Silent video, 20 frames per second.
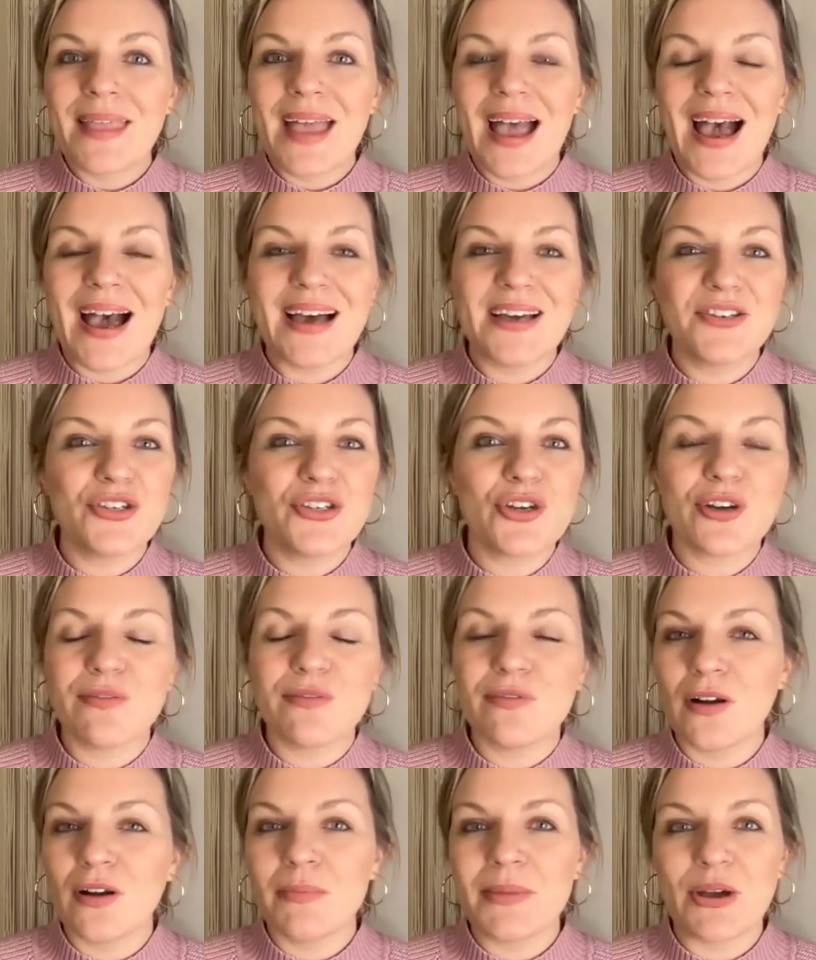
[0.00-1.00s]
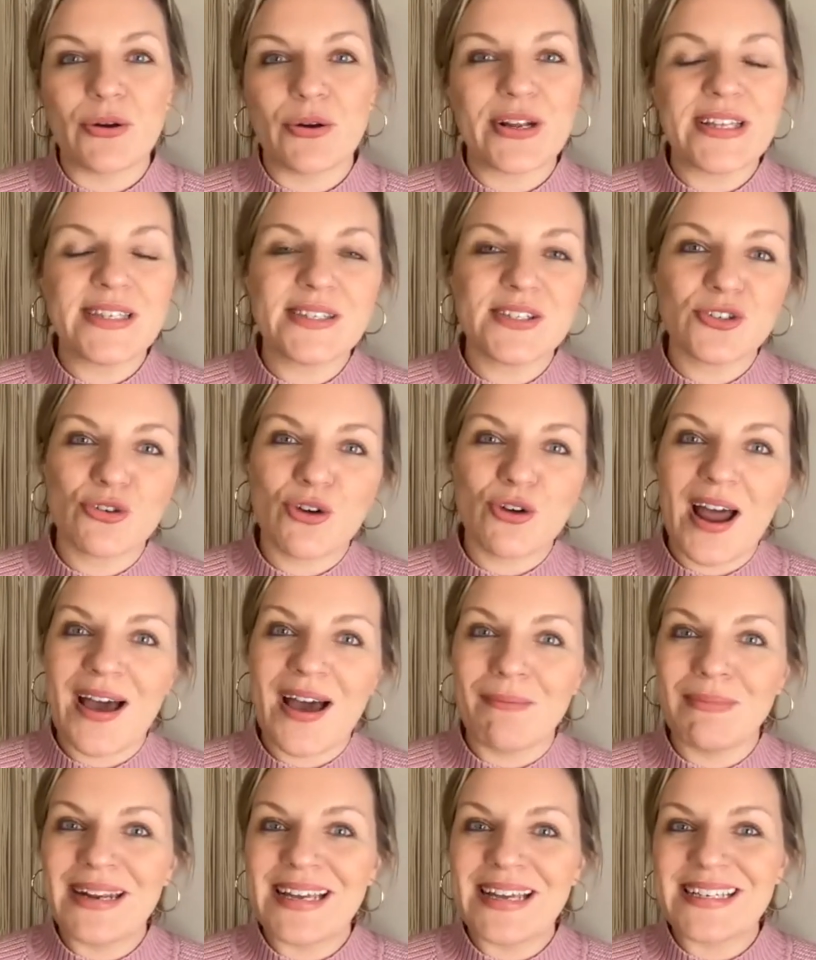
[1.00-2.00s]
And you can follow me on
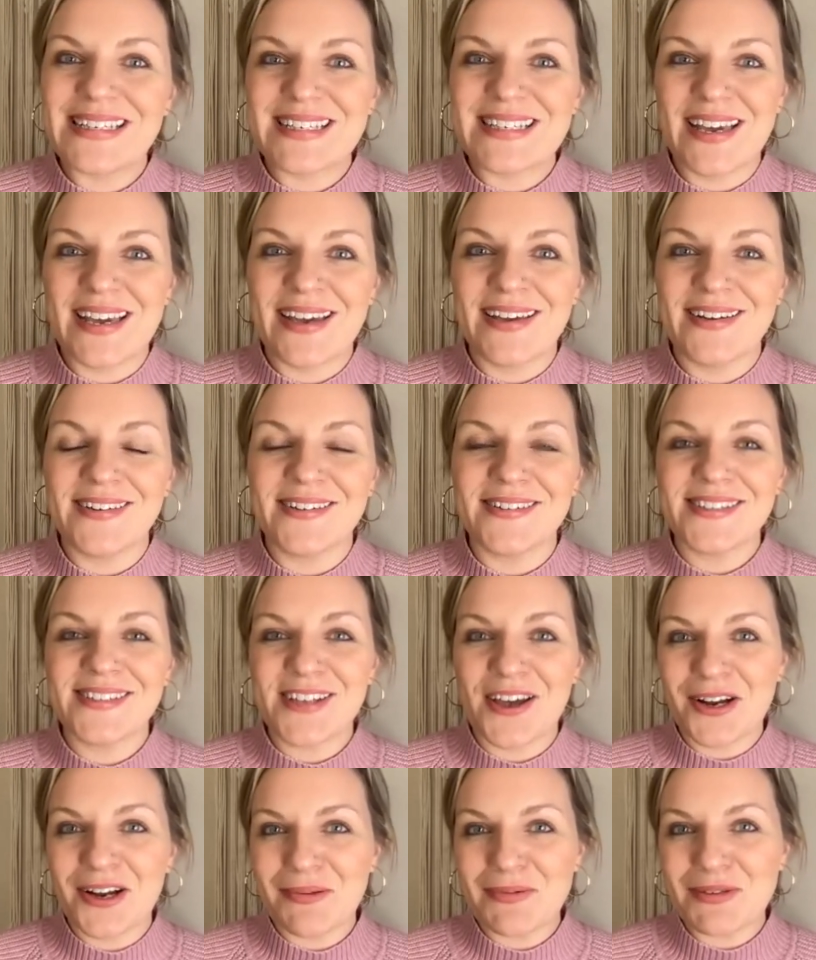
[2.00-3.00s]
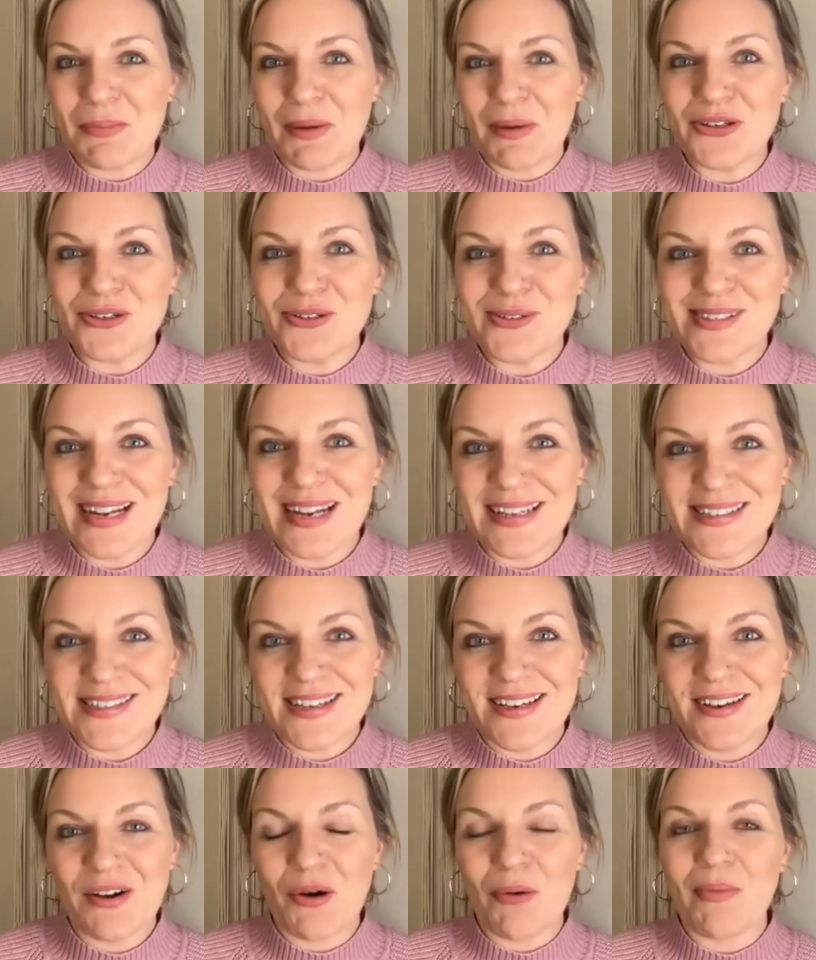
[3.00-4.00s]
Instagram, LinkedIn, sign up to my
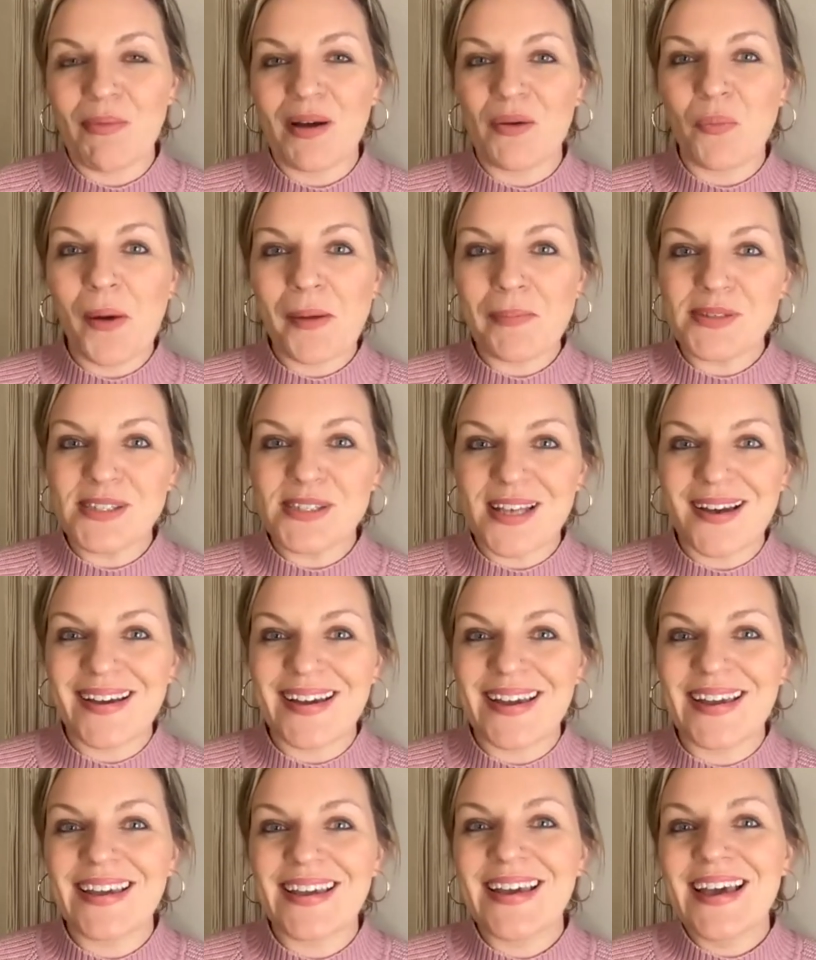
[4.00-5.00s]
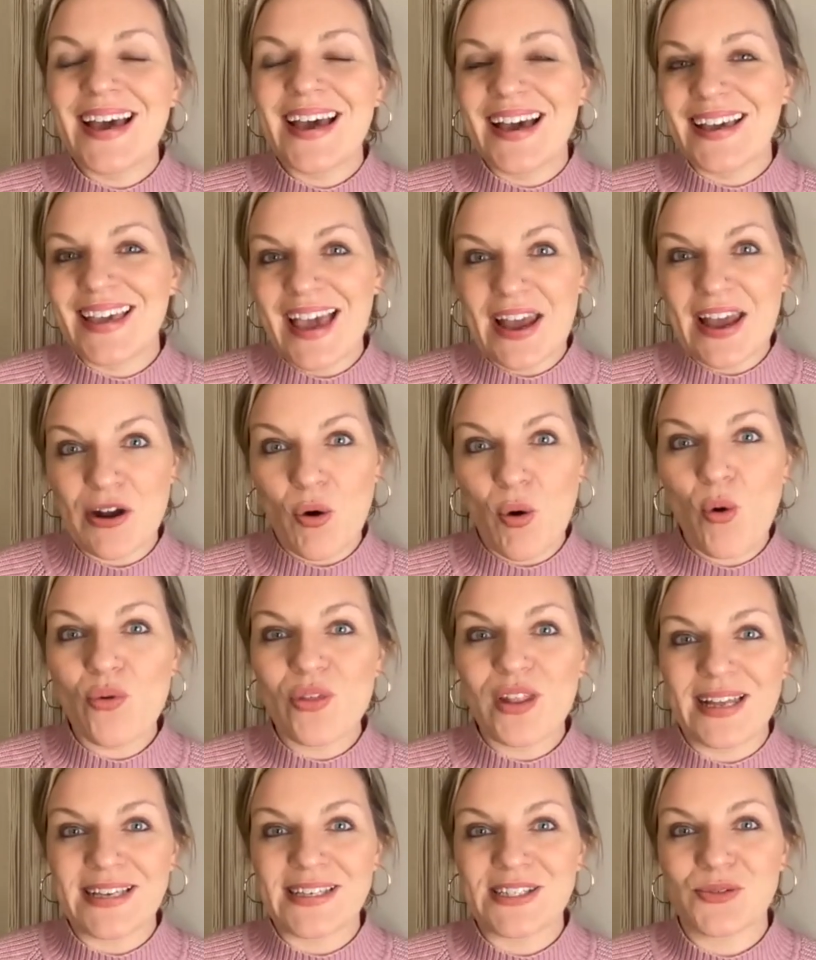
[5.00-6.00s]
newsletter on my website. Again, all
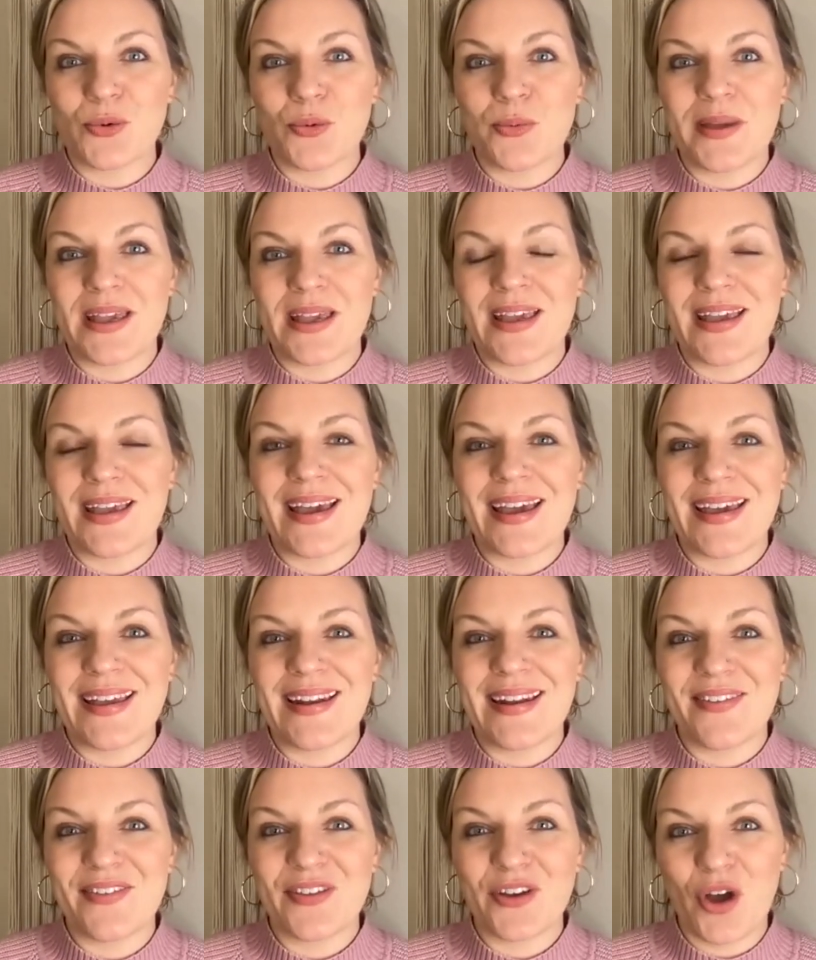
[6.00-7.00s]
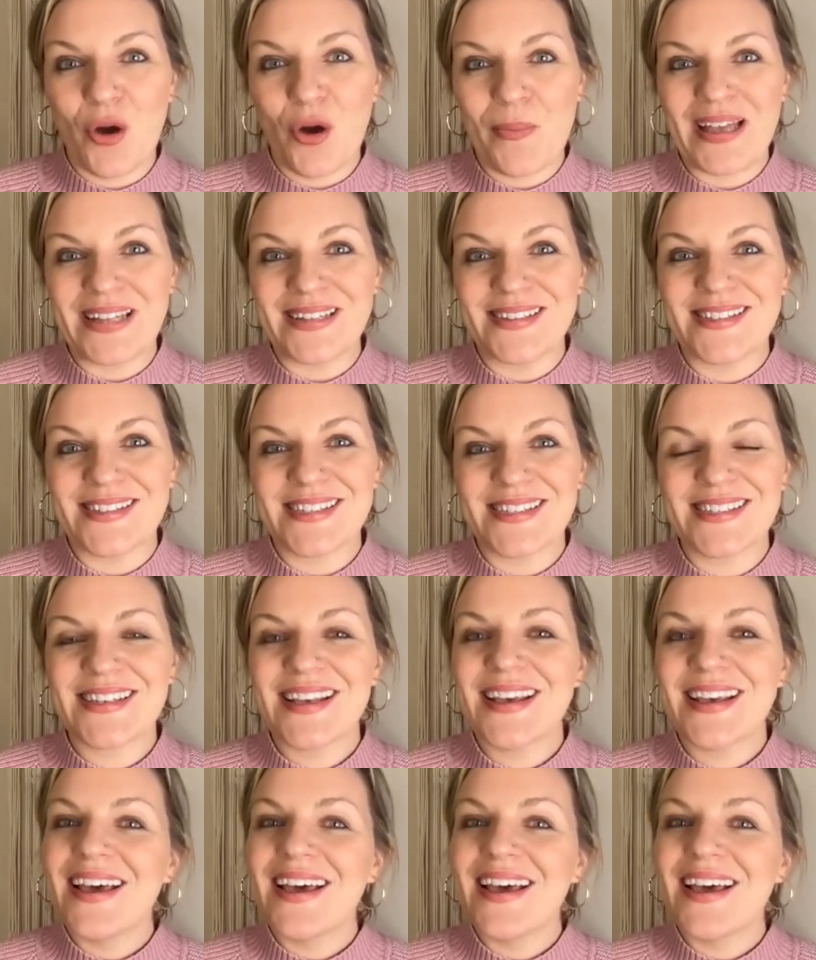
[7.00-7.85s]
the links will be in the comments.